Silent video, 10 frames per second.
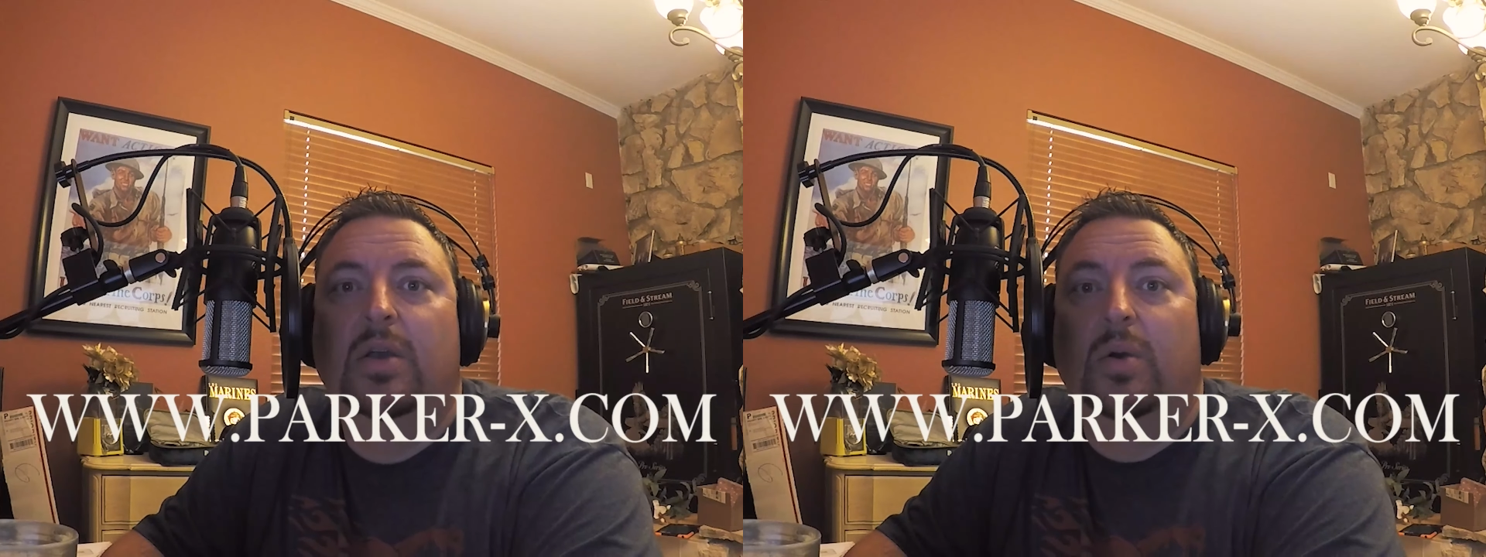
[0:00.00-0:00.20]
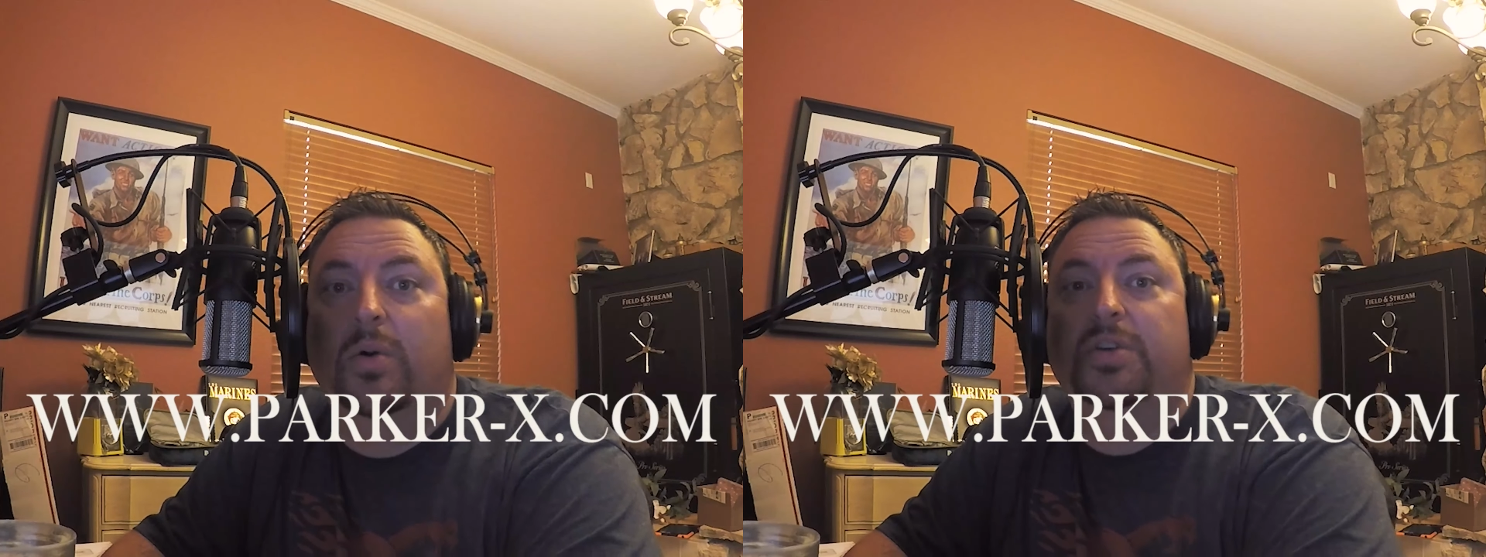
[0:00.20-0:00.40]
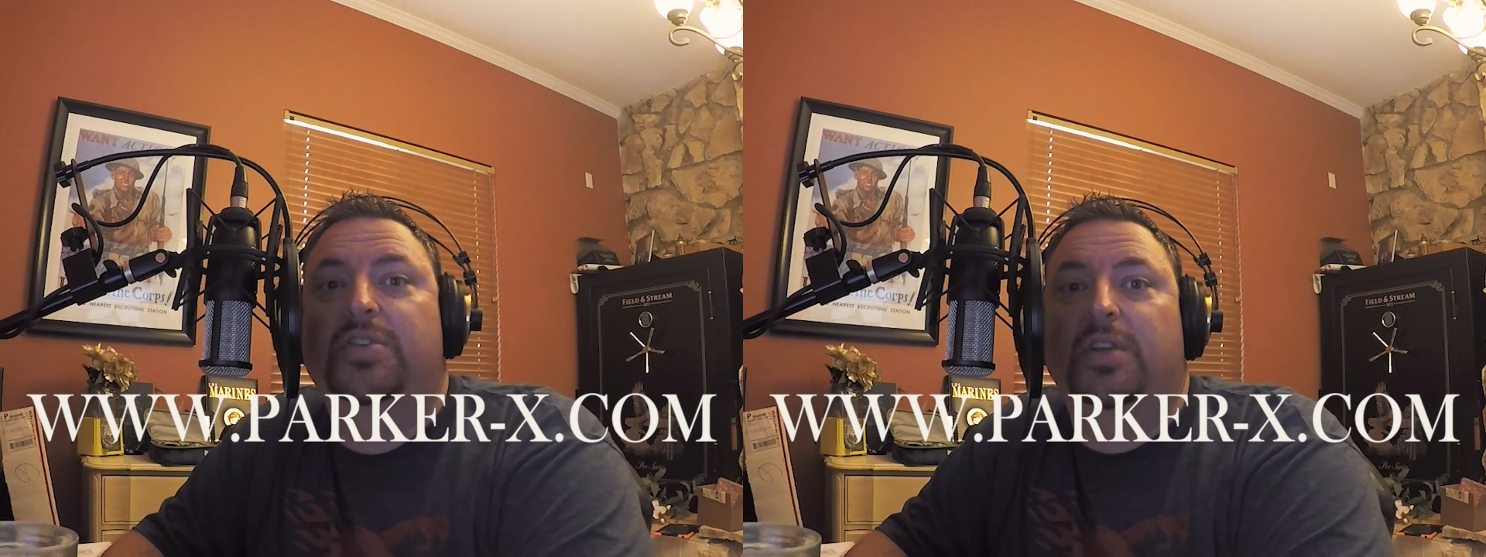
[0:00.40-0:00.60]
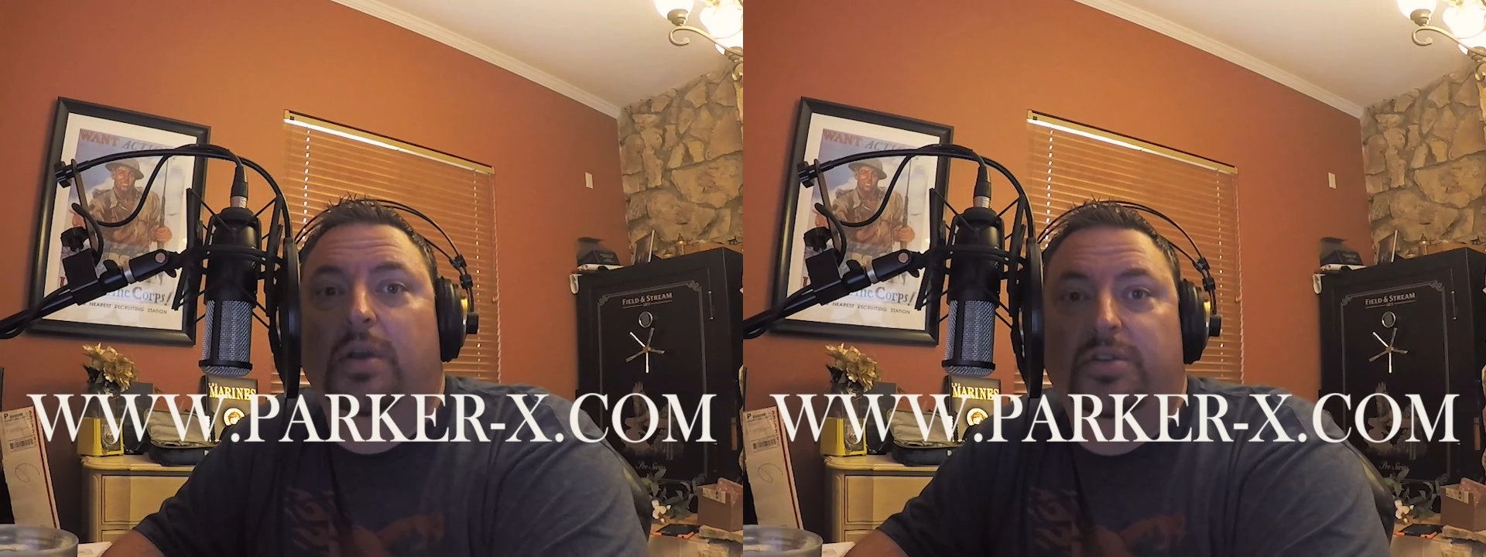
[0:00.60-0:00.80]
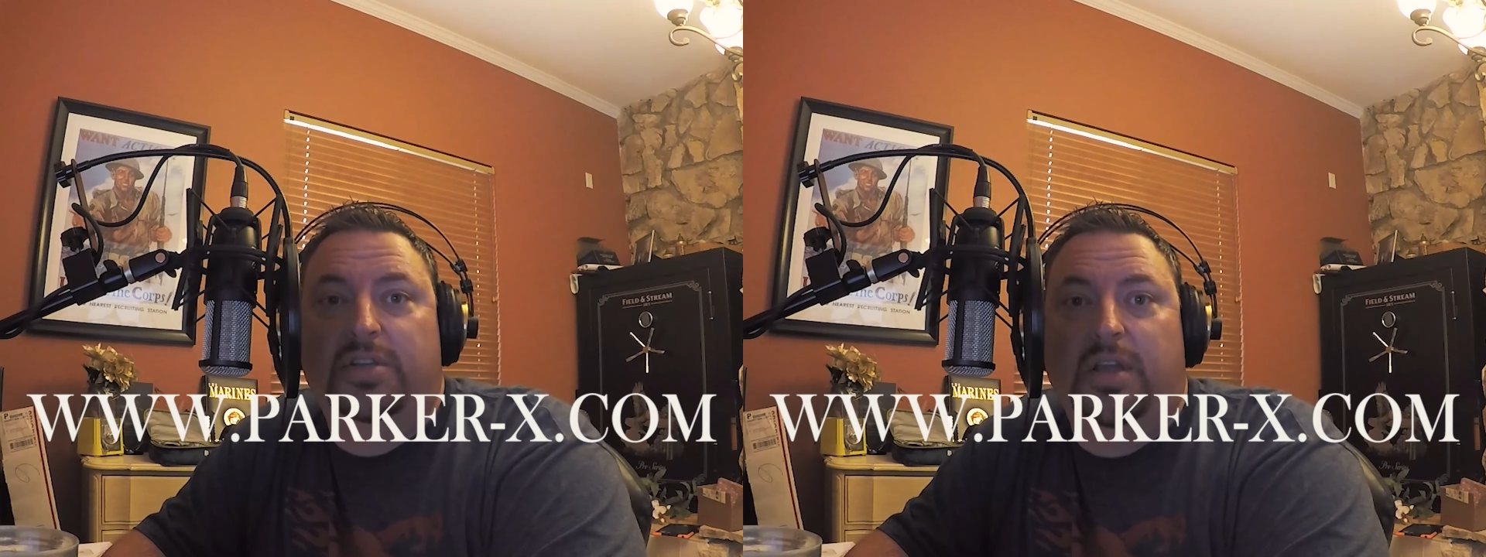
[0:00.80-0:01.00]
or just
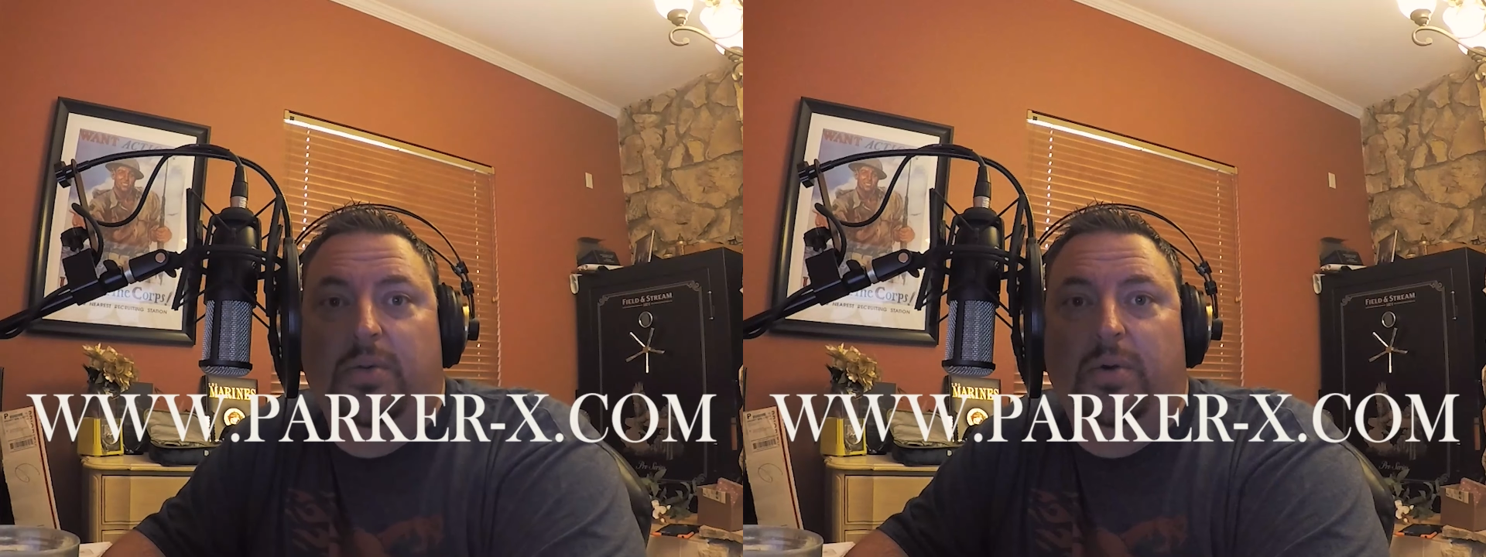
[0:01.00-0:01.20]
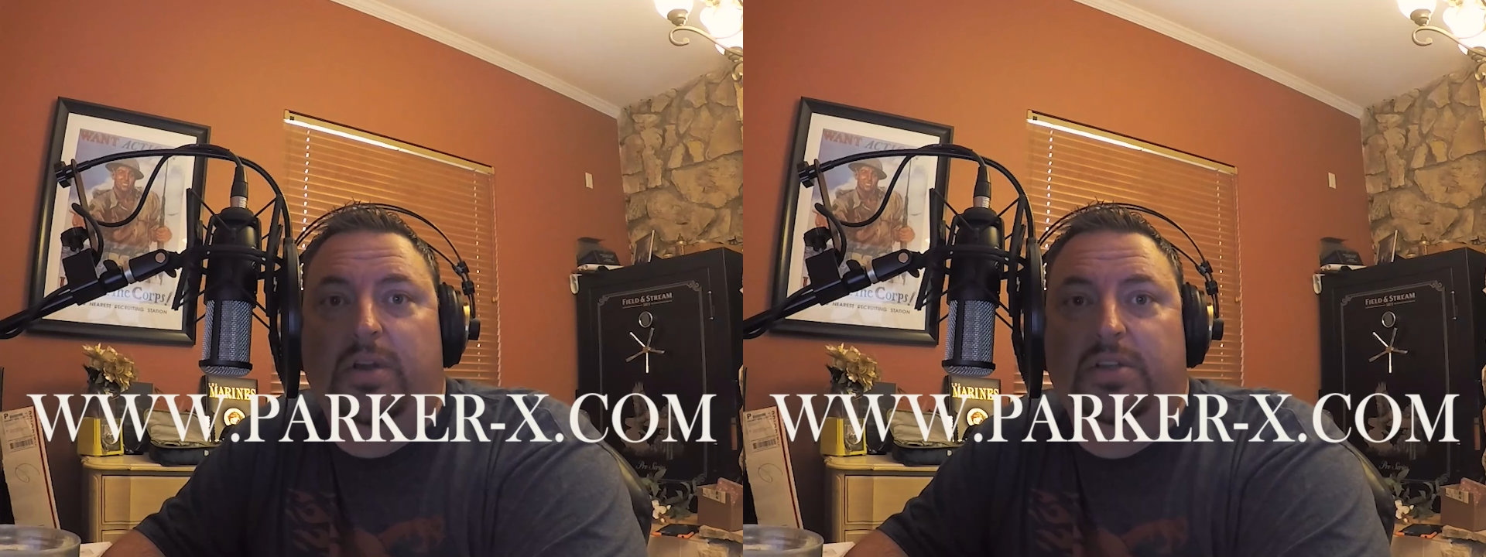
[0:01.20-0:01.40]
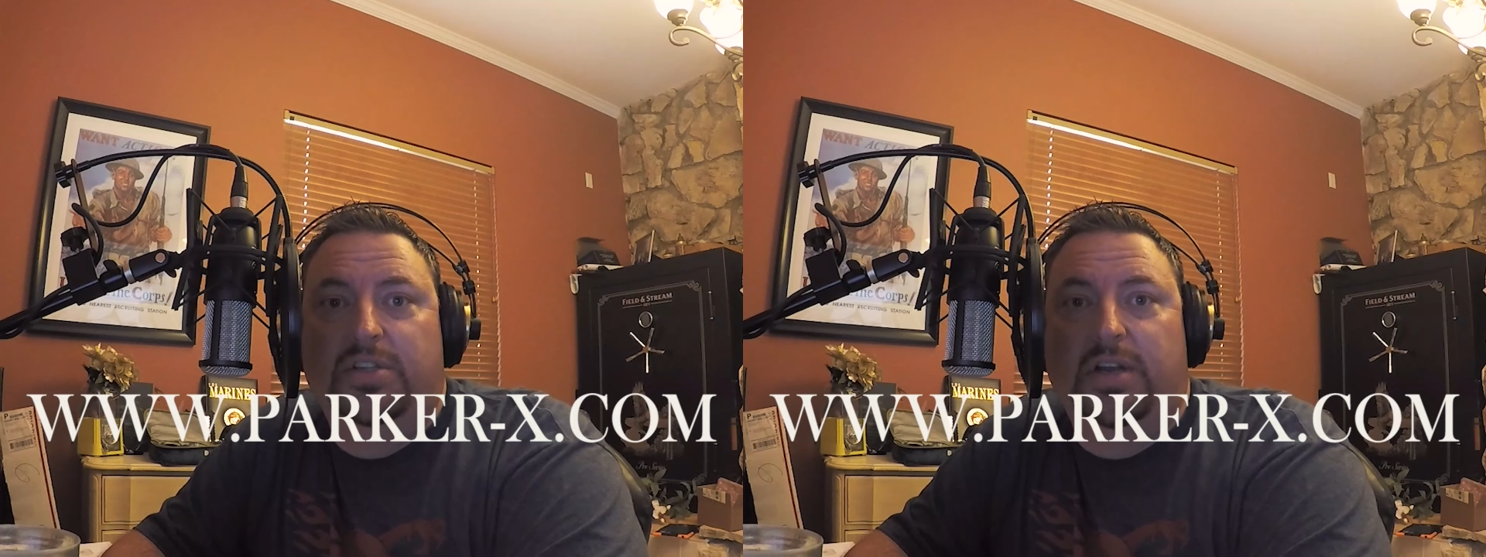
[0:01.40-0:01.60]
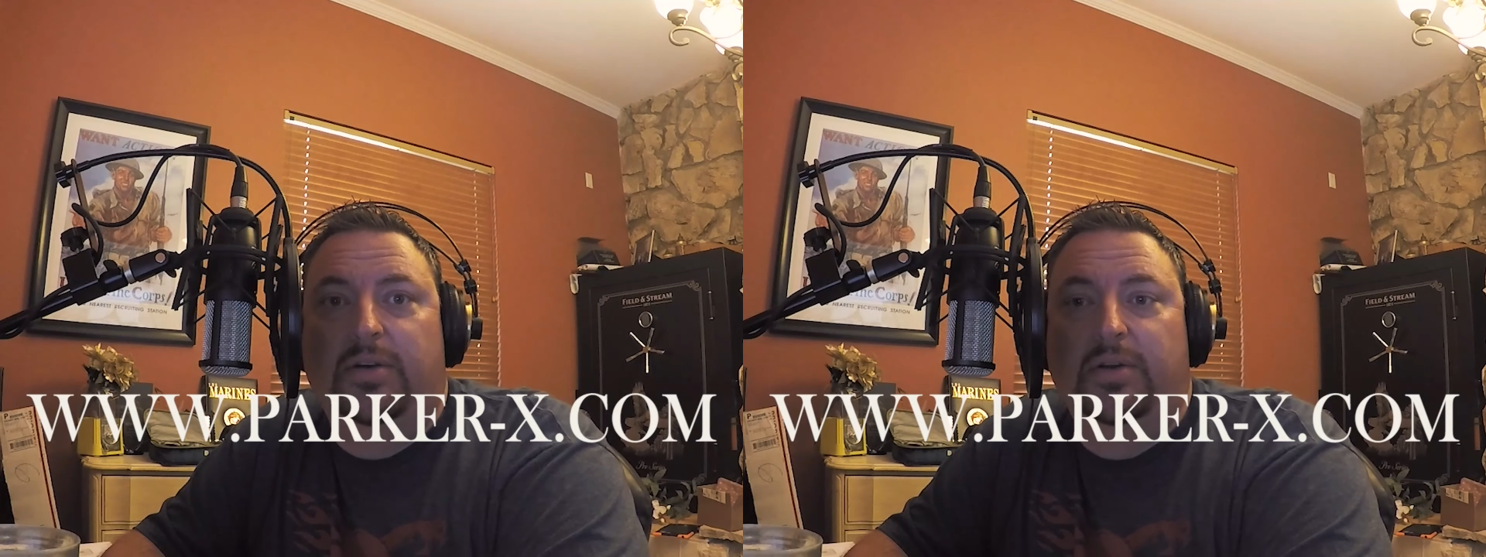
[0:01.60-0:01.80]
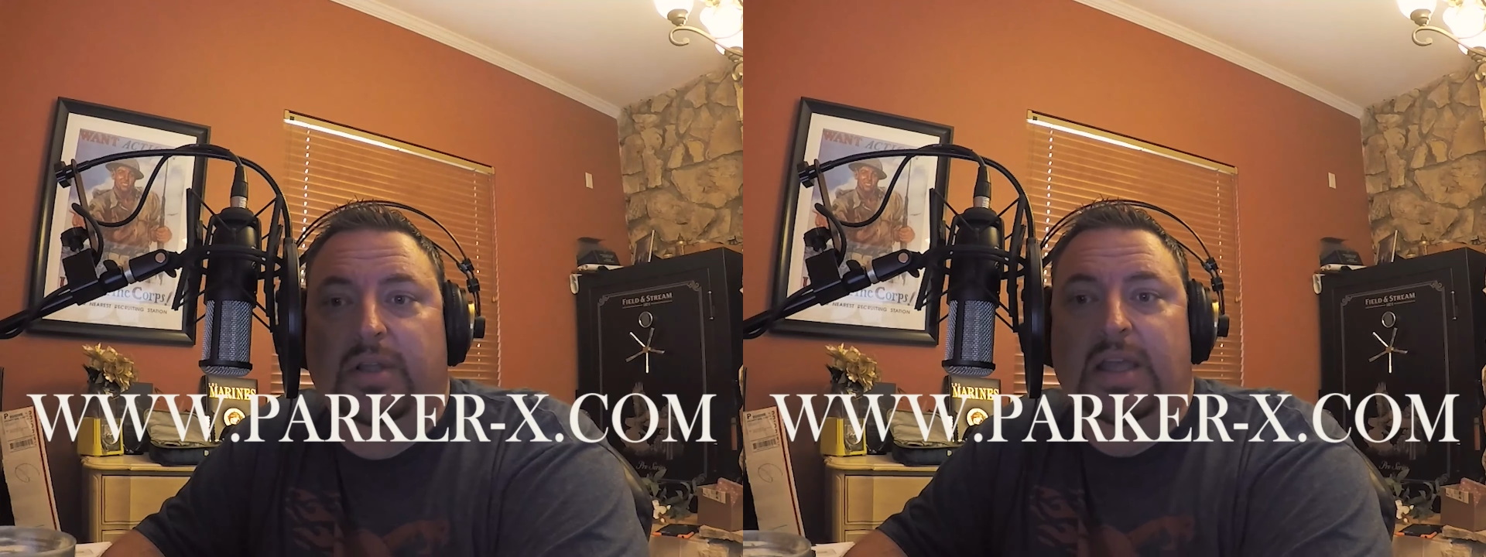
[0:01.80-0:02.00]
negotiate one in
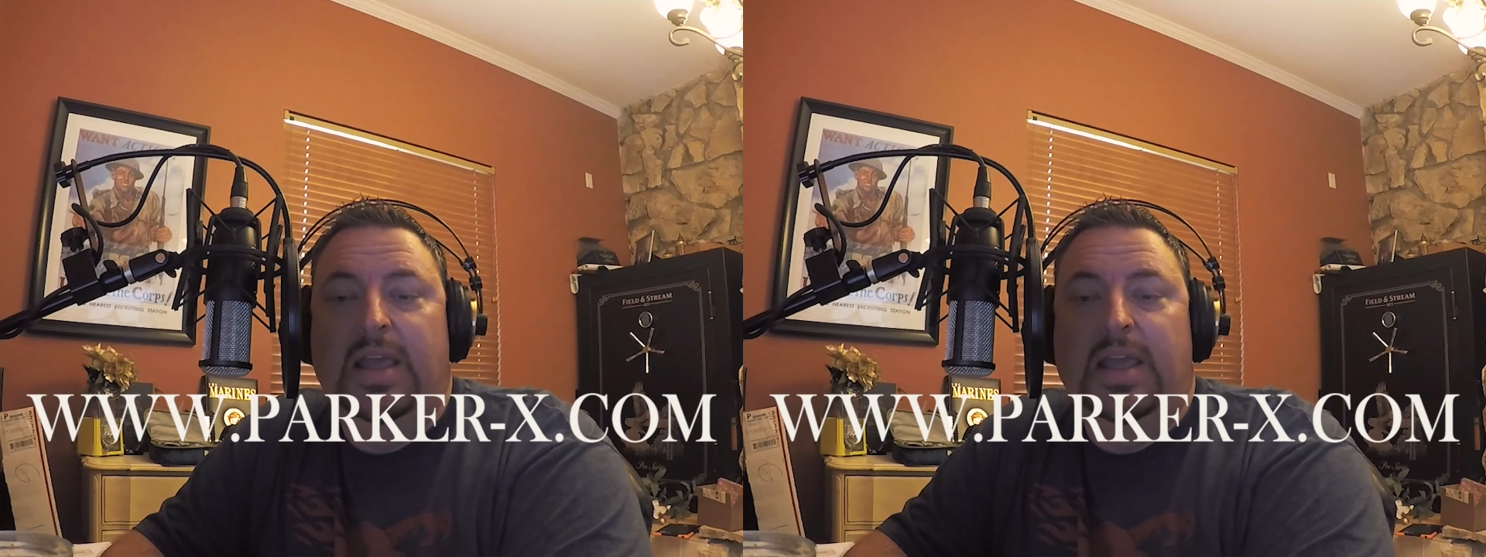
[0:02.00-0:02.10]
general.